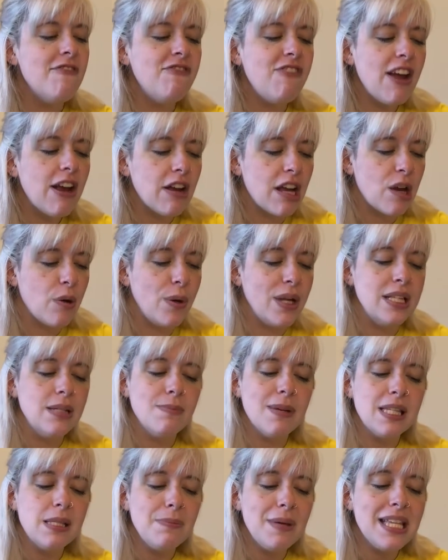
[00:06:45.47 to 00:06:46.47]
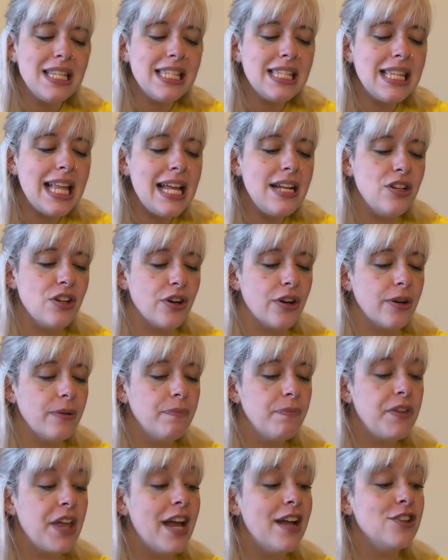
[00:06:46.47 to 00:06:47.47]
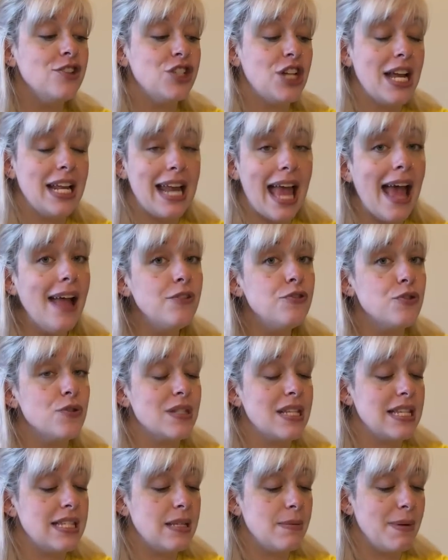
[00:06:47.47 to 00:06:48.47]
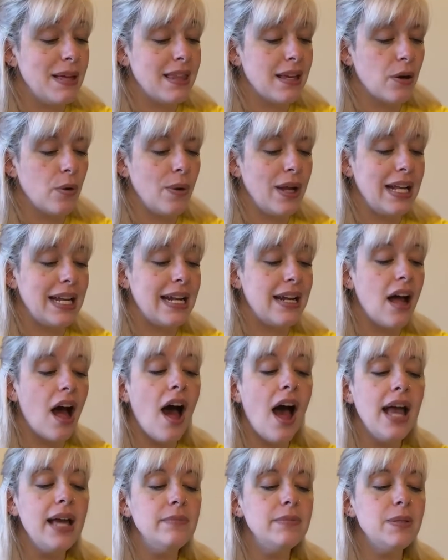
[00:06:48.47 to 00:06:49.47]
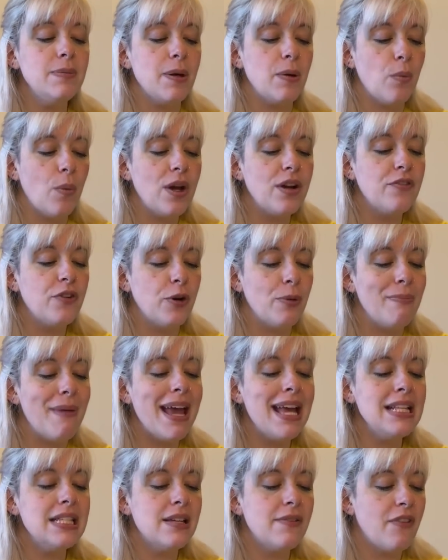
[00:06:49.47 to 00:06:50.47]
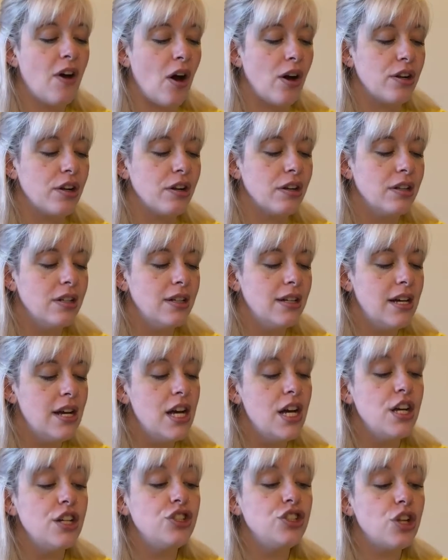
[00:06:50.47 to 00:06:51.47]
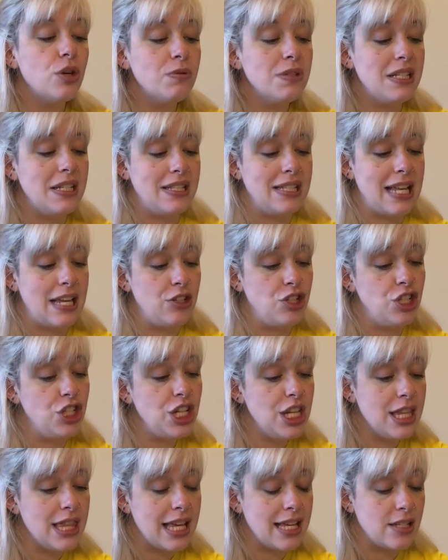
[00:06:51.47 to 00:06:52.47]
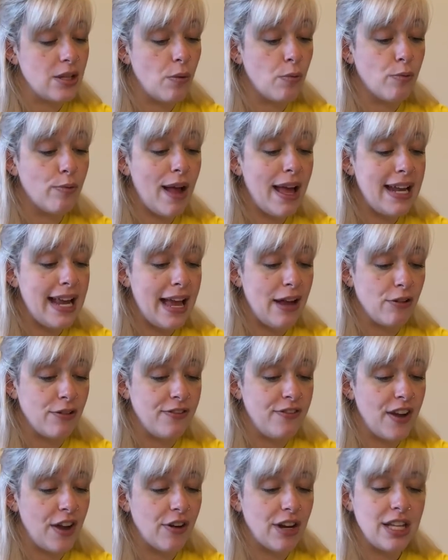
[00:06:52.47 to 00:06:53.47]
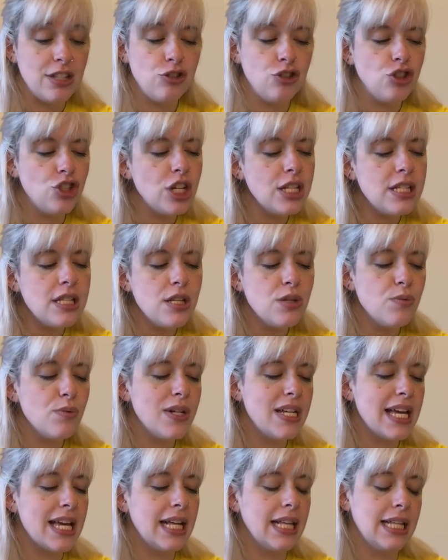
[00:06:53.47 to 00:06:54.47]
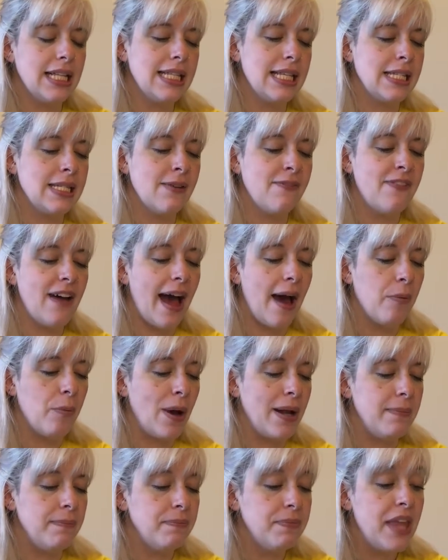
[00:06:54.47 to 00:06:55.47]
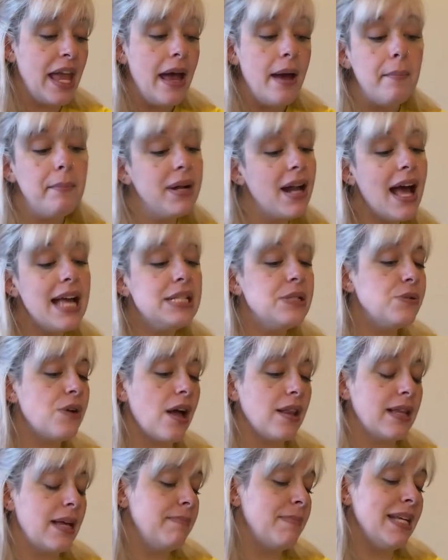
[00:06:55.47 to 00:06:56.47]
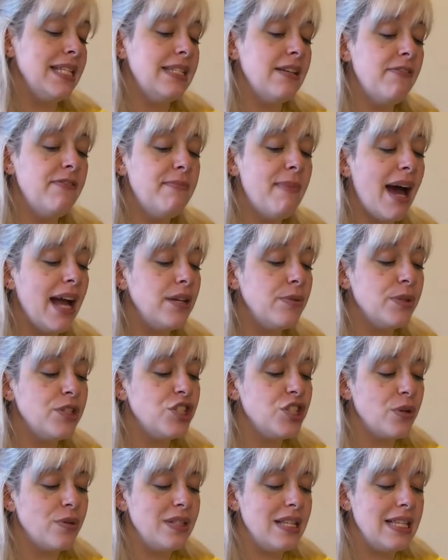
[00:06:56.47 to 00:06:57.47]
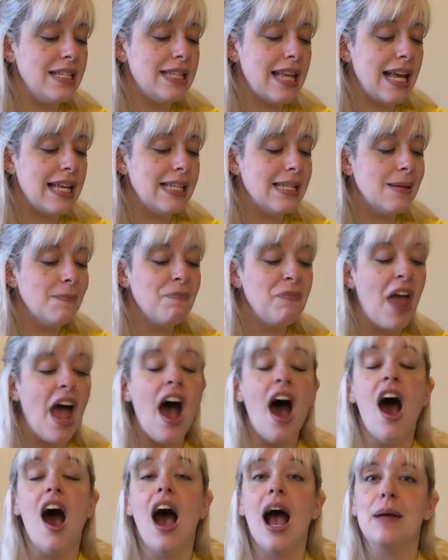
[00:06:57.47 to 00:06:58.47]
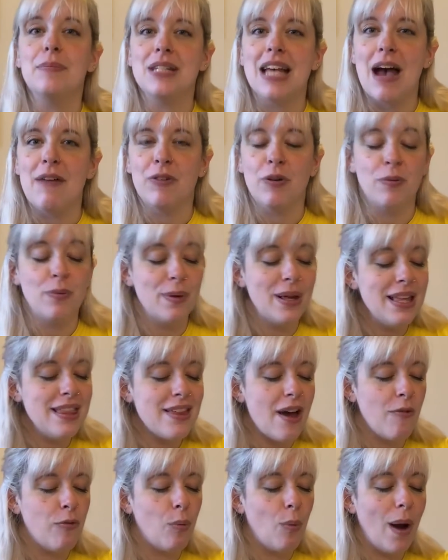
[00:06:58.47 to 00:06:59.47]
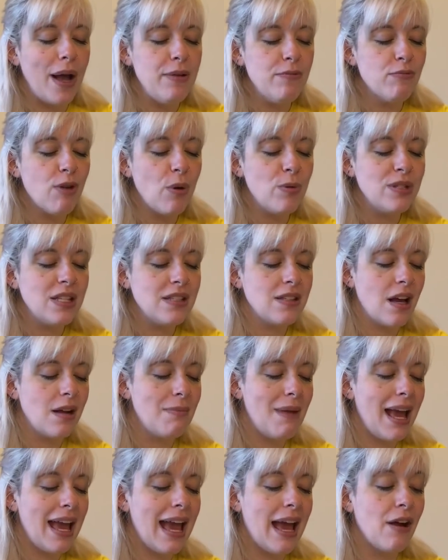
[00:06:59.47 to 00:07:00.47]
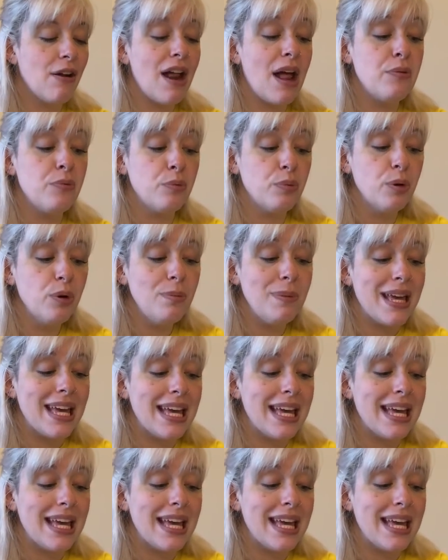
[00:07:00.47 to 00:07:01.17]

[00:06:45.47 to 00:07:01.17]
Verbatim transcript: Fairy queens must be slender. Jane Andrews is to be the queen, and I am to be one of her maids of honor. Josie says she thinks a red-haired fairy is just as ridiculous as a fat one, but I do not let myself mind what Josie says. I'm to have a wreath of white roses on my hair, and Ruby